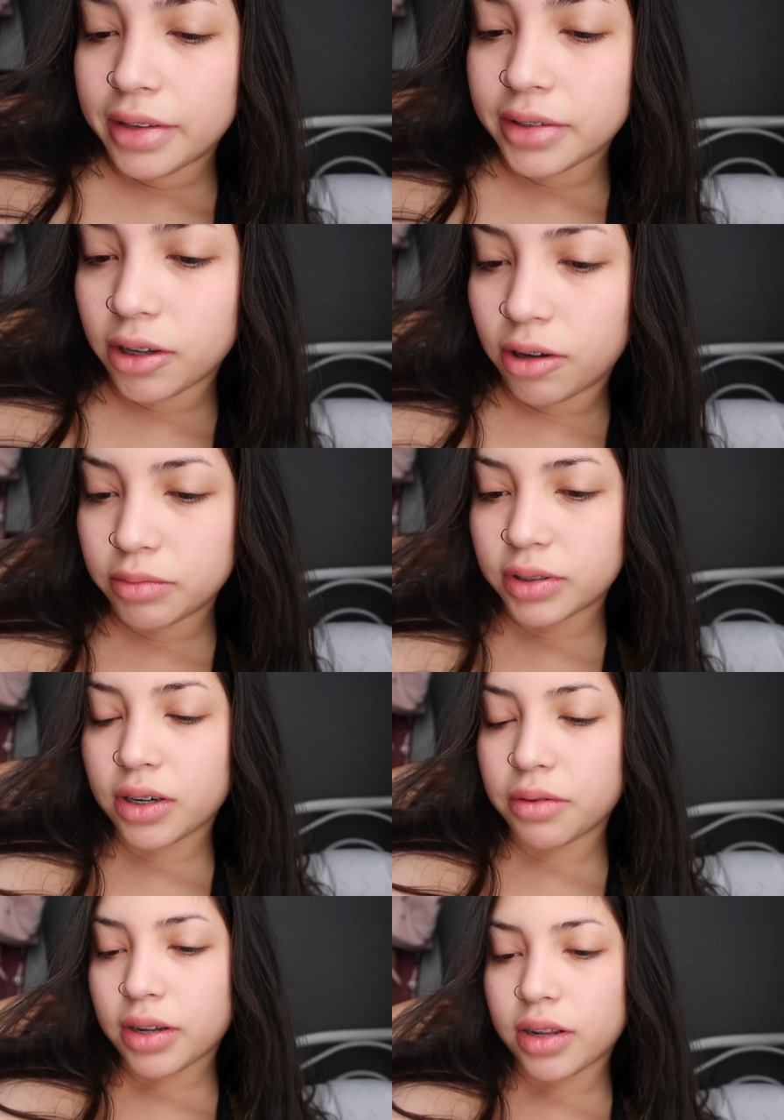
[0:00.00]
So I'm just
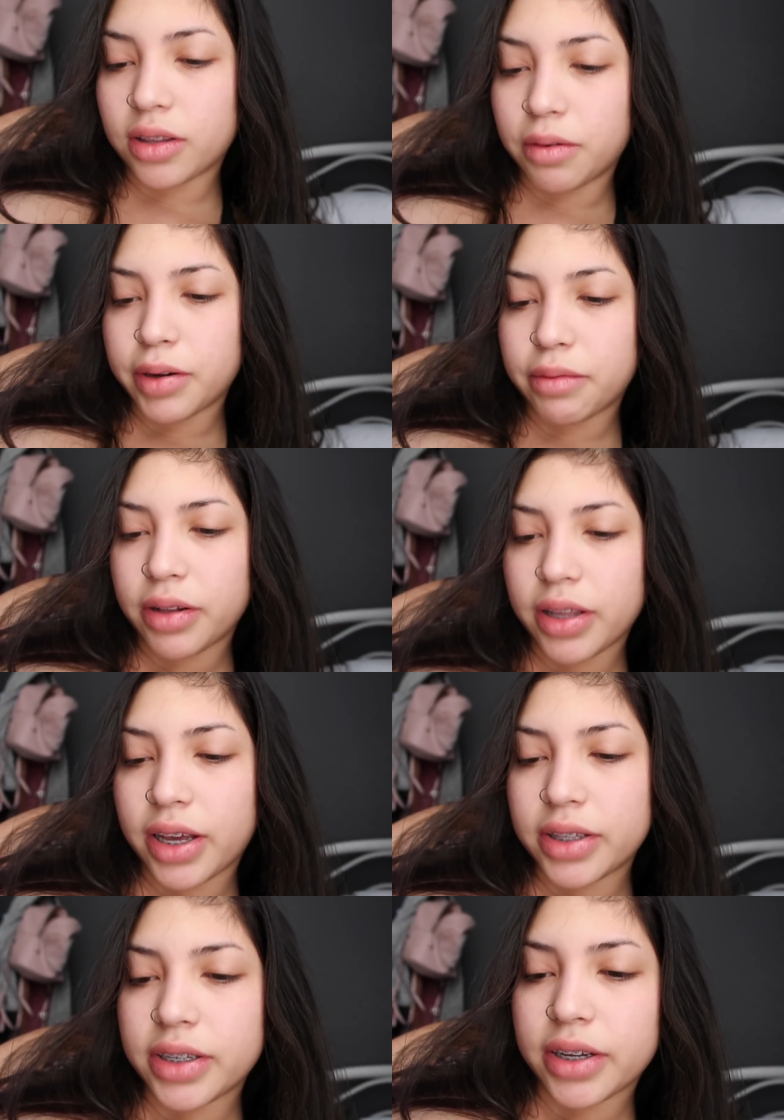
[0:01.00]
gonna work on a thumbnail while he
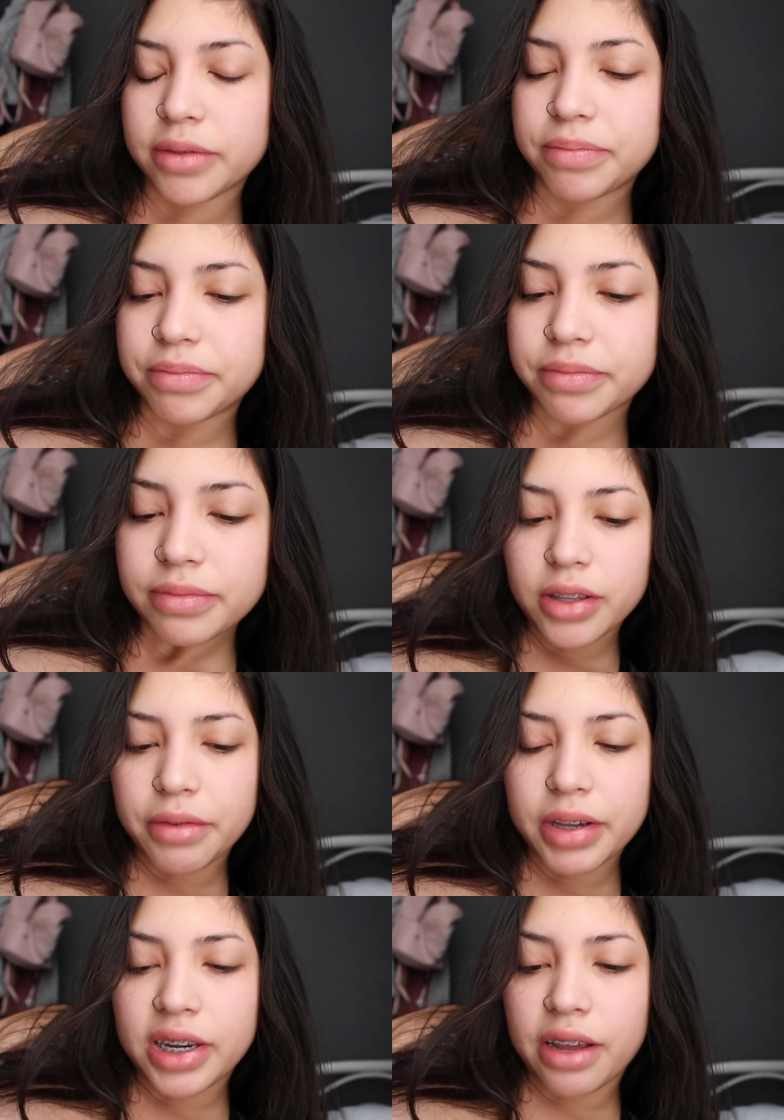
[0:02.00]
gets here. So
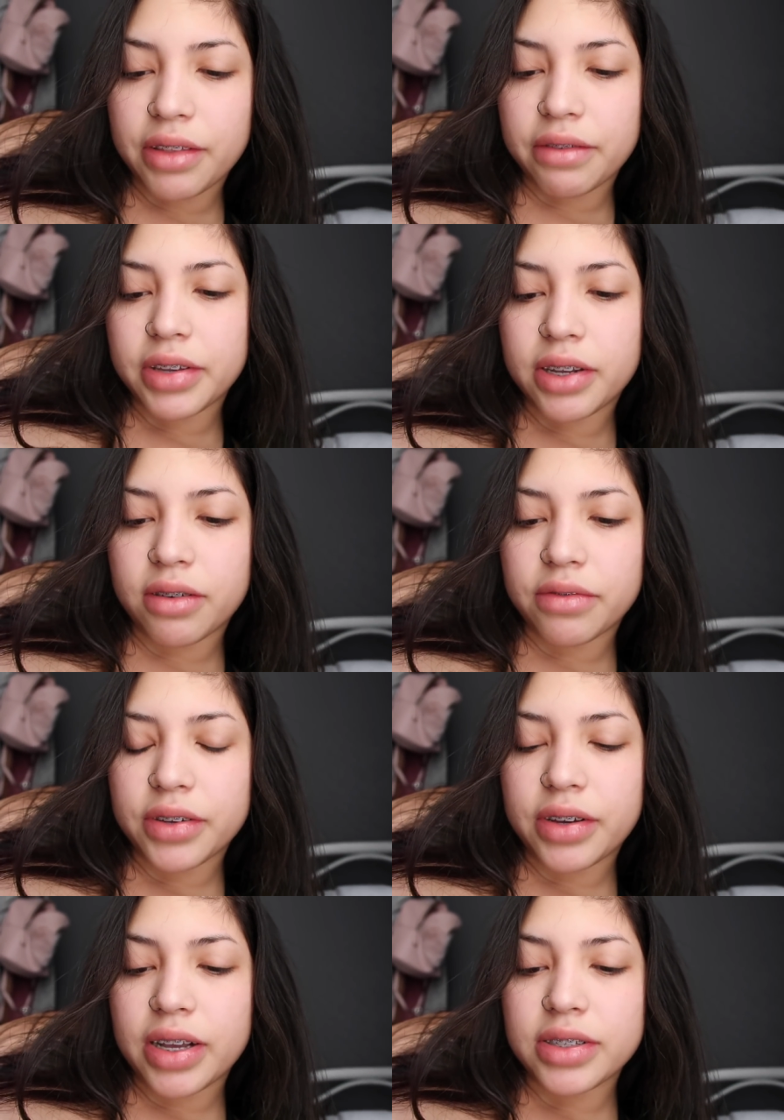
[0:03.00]
I can have that video for
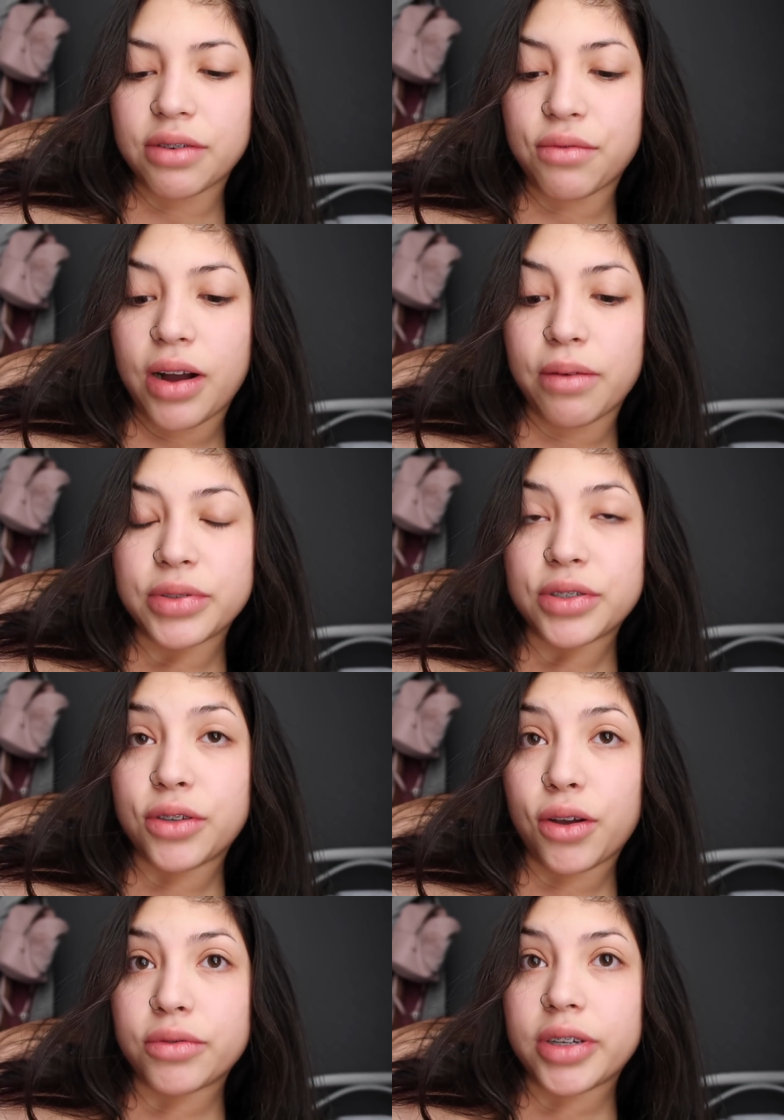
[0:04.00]
you guys. Wow, I'm
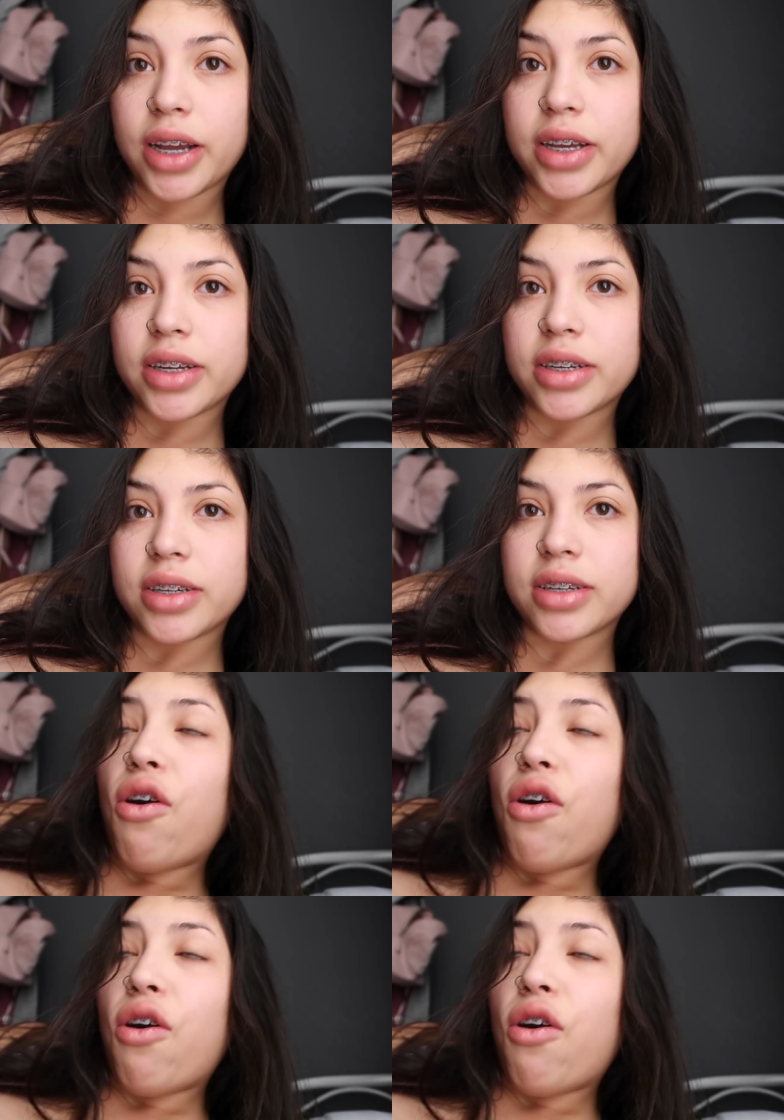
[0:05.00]
so tired.